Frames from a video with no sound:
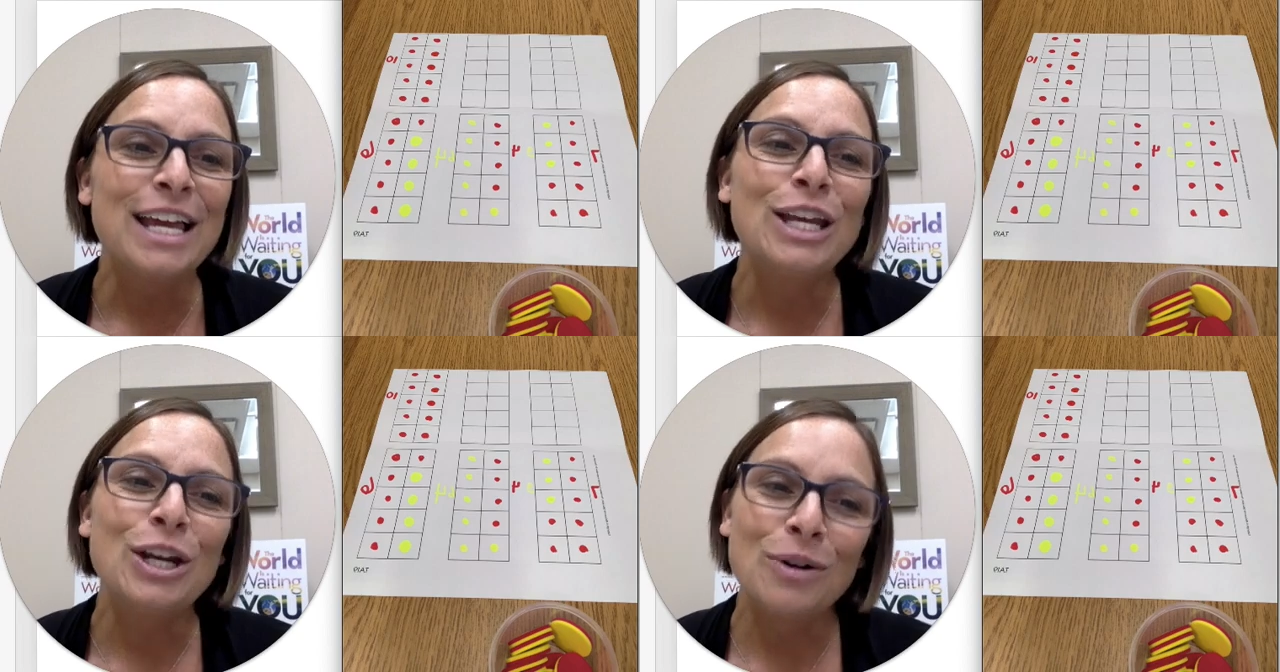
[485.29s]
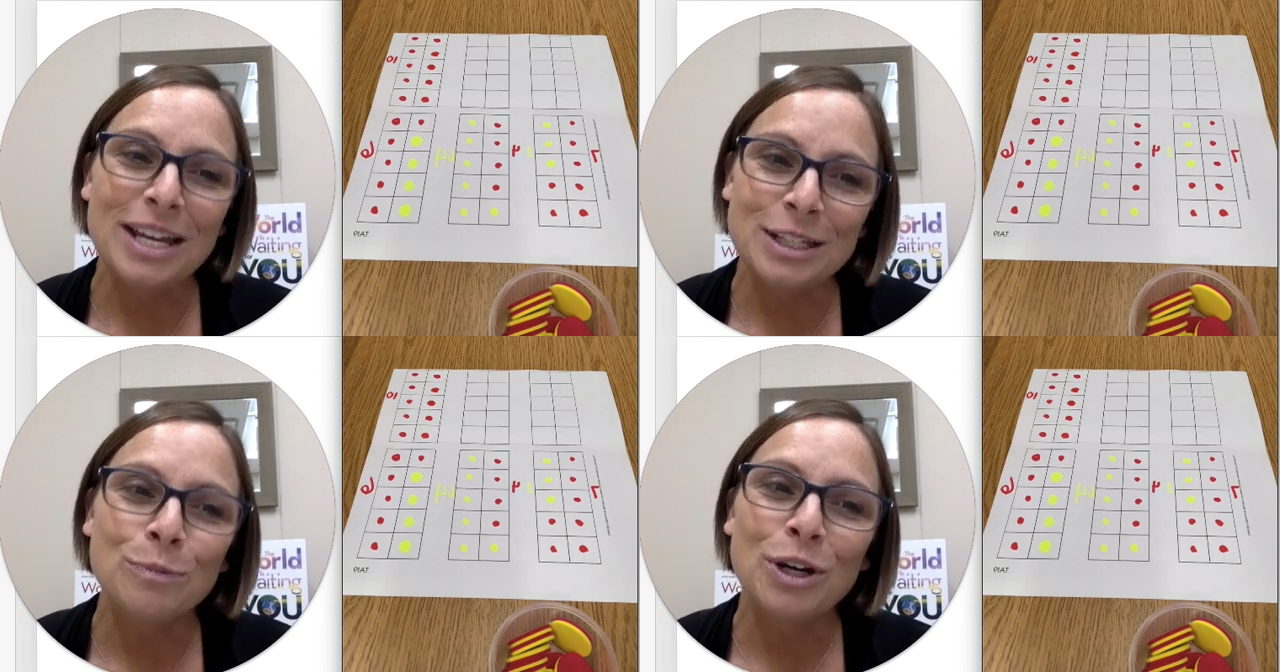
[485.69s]
You know,
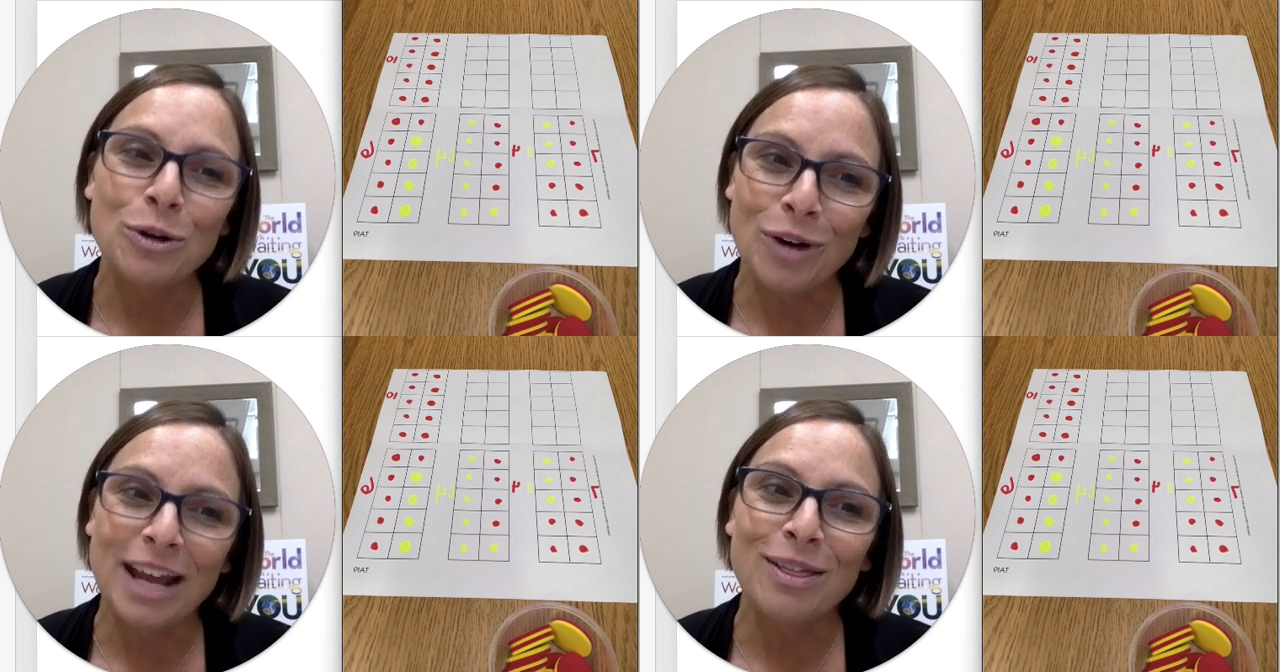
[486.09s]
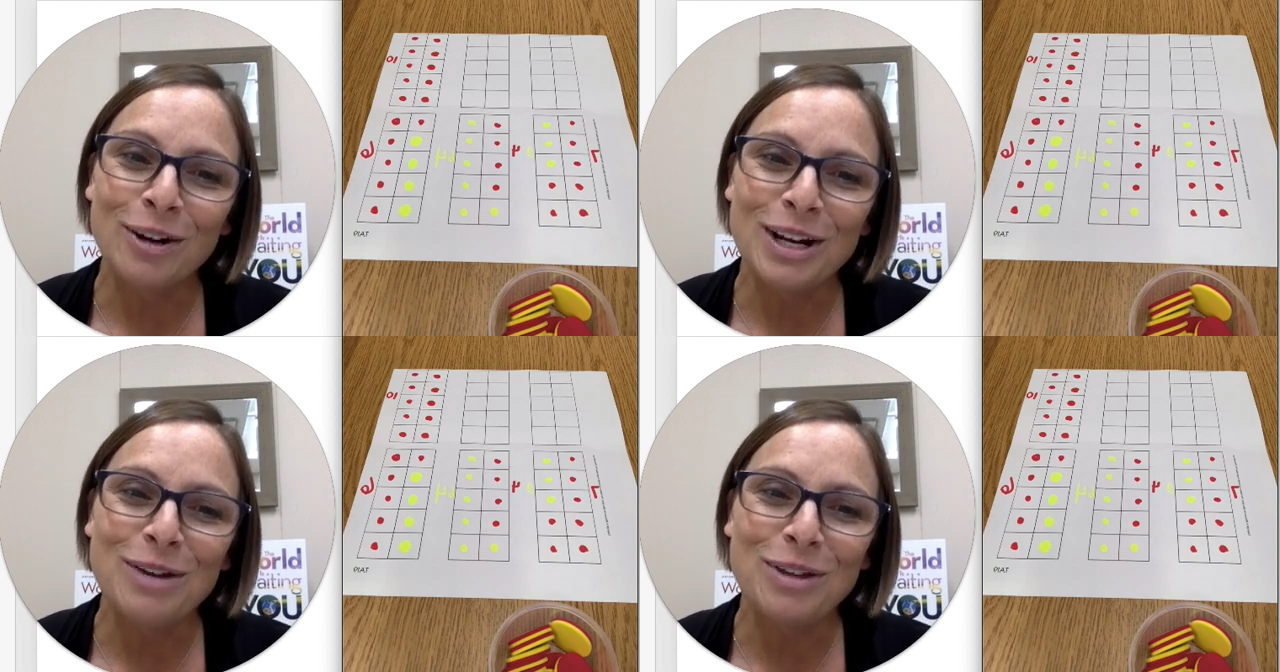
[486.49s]
it's been great
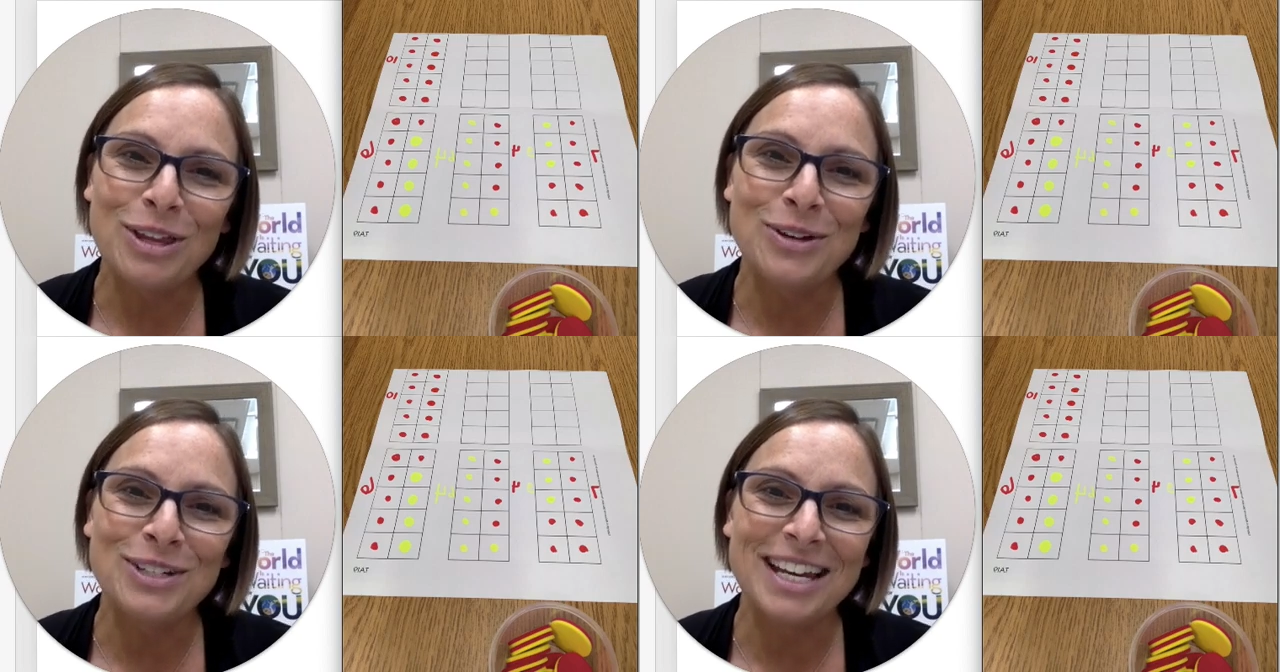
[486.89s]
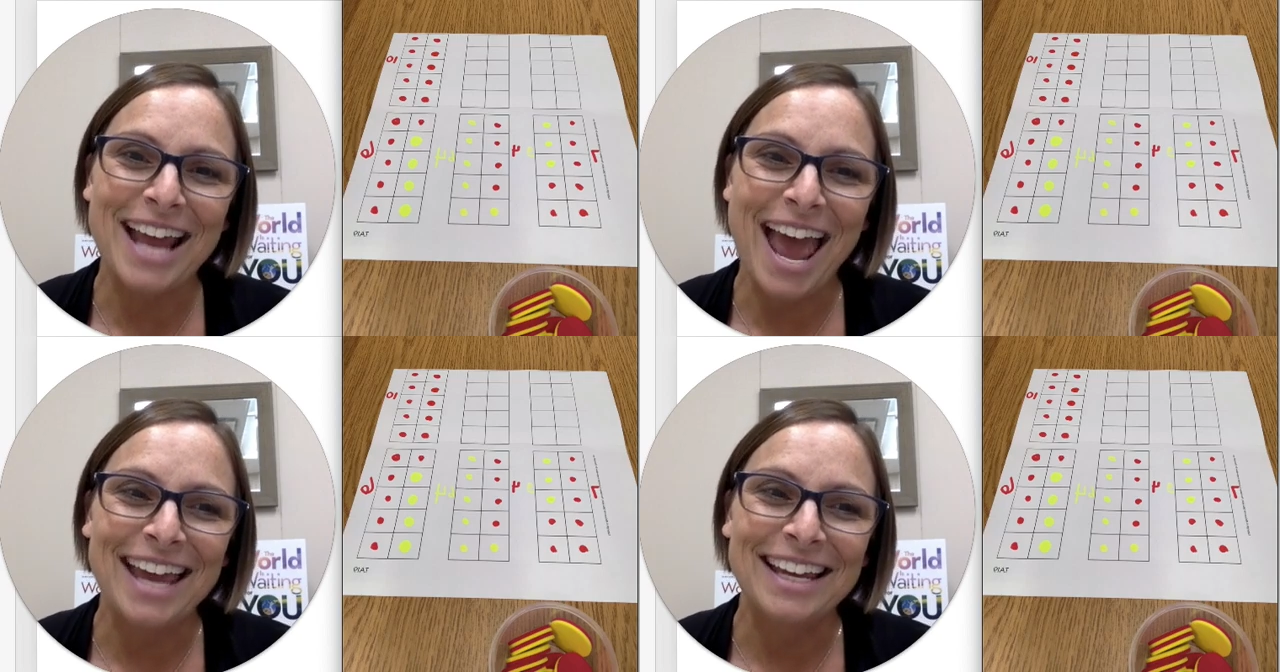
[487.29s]
learning with you
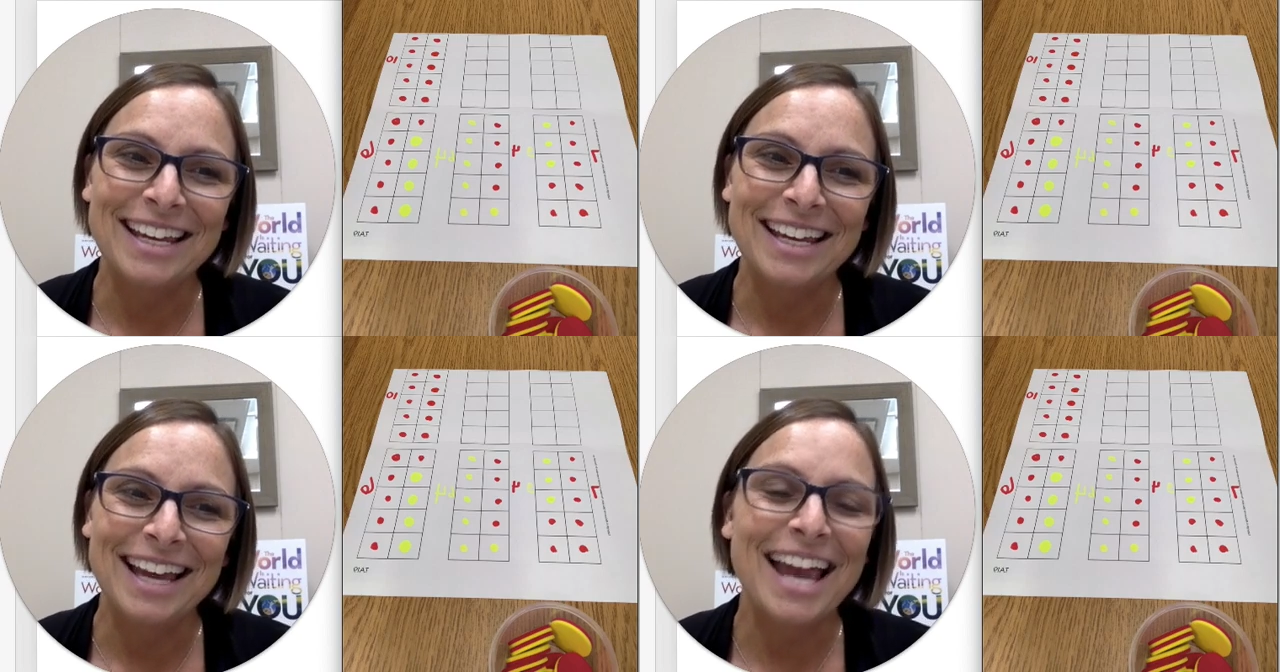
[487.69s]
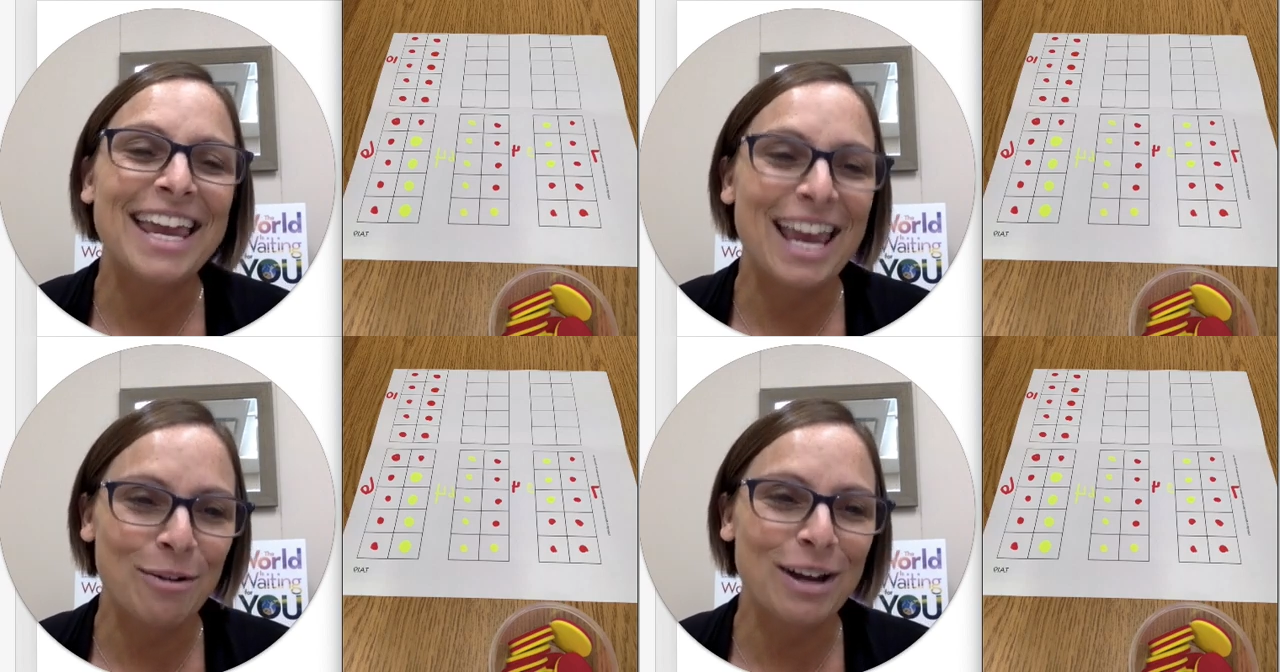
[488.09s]
today. I
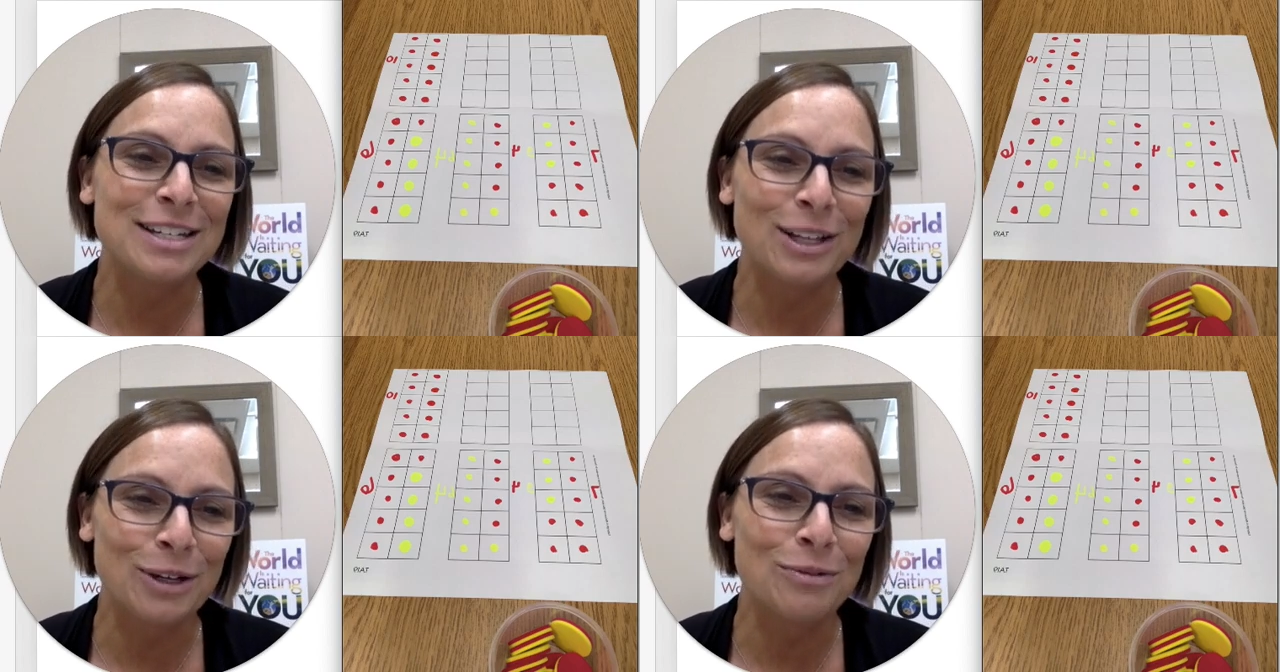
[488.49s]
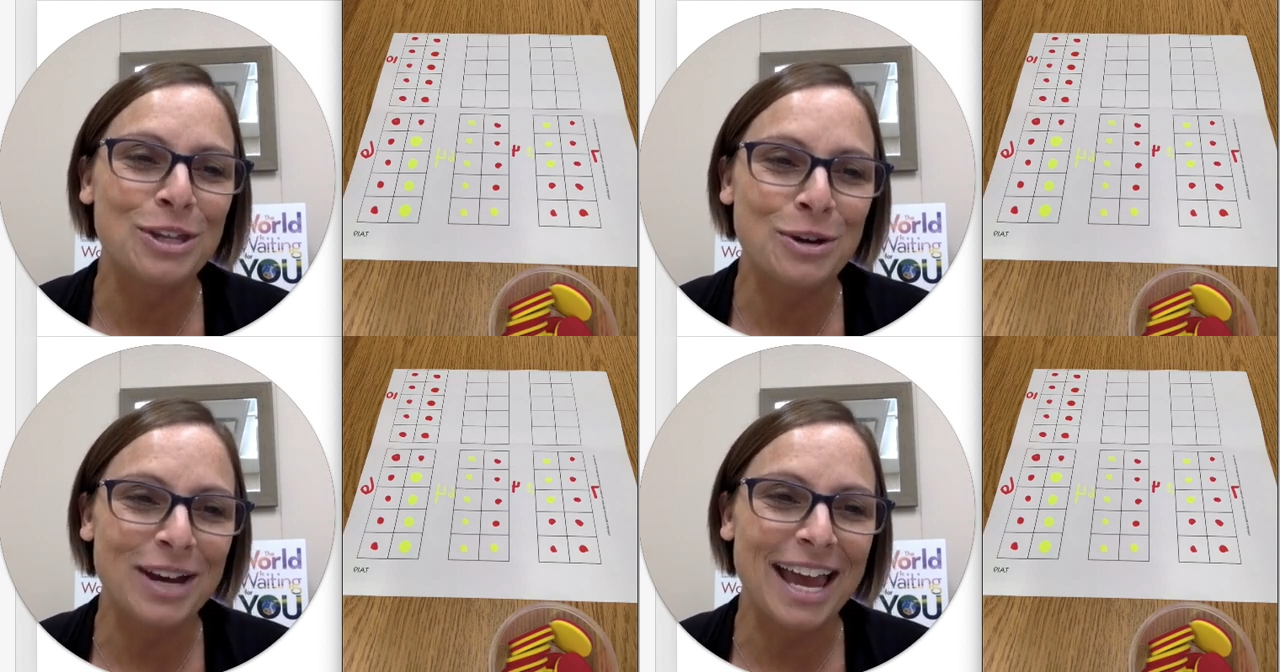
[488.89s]
can't wait to learn with
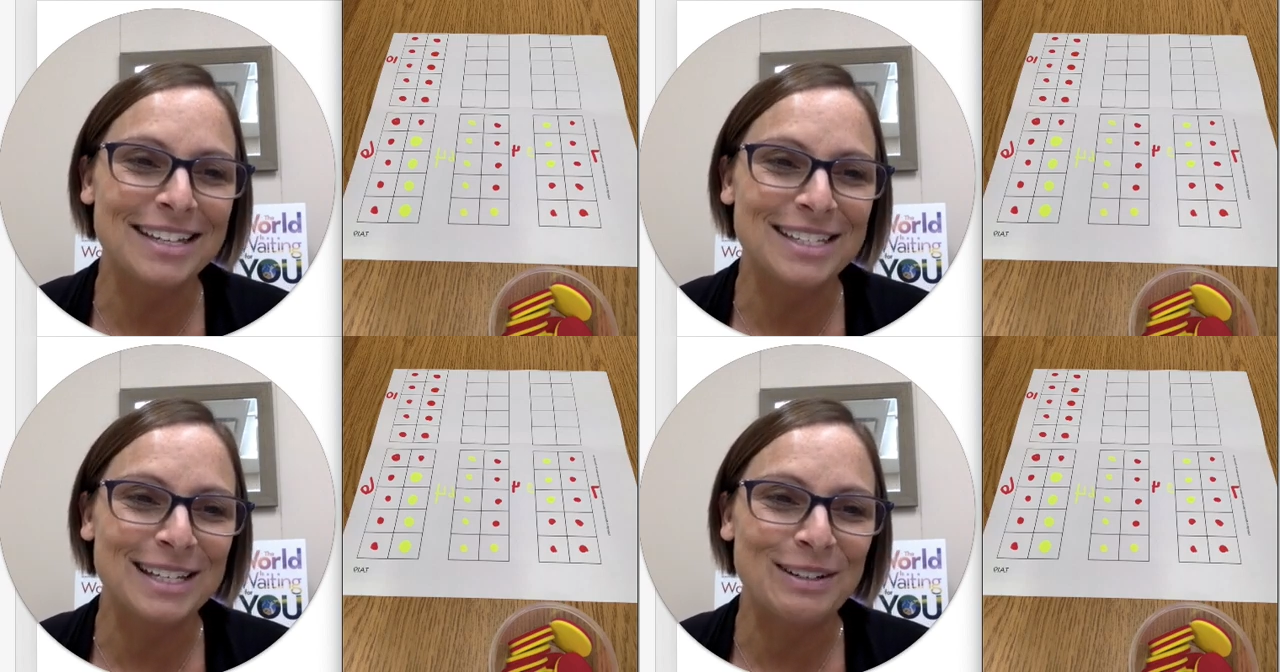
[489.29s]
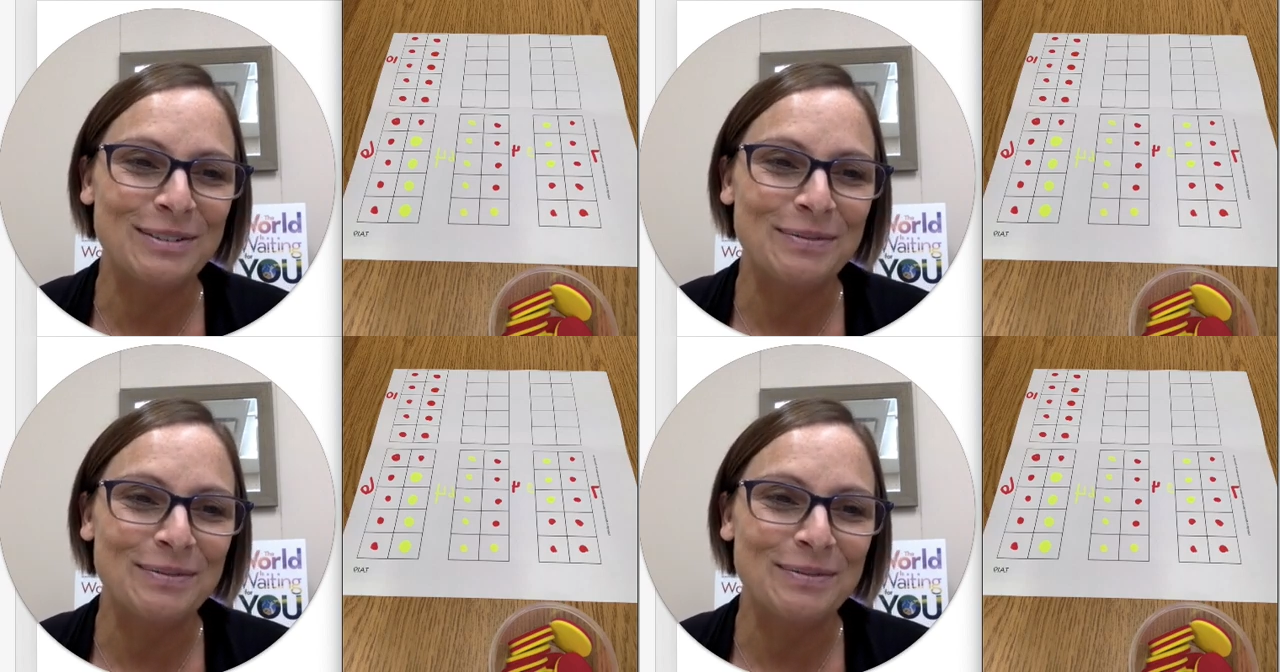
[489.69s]
you again soon.